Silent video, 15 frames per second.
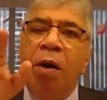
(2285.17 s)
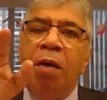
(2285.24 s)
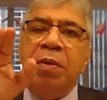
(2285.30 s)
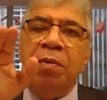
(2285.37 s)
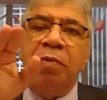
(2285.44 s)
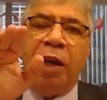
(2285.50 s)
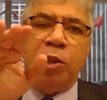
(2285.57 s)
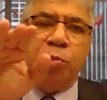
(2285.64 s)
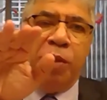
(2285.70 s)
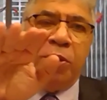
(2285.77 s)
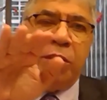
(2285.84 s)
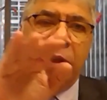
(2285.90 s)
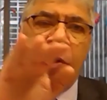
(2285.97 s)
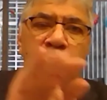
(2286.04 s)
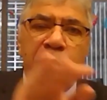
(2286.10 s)
of
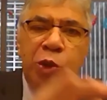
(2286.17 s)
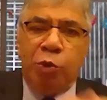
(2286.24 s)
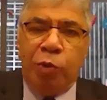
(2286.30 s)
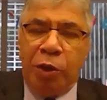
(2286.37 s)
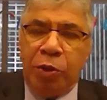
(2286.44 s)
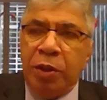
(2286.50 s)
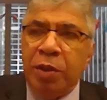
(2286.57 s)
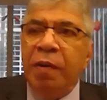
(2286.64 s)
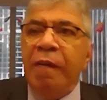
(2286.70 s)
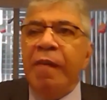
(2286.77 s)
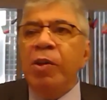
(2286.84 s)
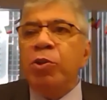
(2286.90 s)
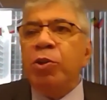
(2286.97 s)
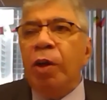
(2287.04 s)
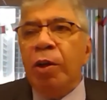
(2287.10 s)
investments in construction
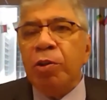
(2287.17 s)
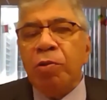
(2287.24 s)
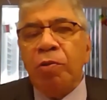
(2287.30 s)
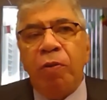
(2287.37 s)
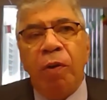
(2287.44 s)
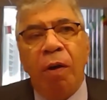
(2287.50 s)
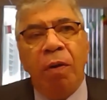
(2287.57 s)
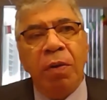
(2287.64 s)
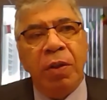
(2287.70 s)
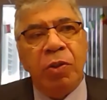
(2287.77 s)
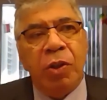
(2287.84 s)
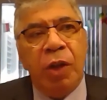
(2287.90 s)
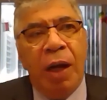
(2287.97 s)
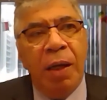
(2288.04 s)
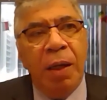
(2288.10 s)
started to fall
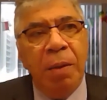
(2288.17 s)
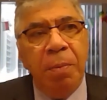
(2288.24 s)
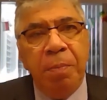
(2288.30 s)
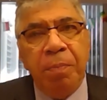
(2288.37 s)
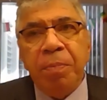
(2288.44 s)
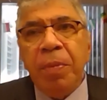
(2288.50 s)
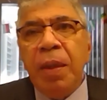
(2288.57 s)
in China,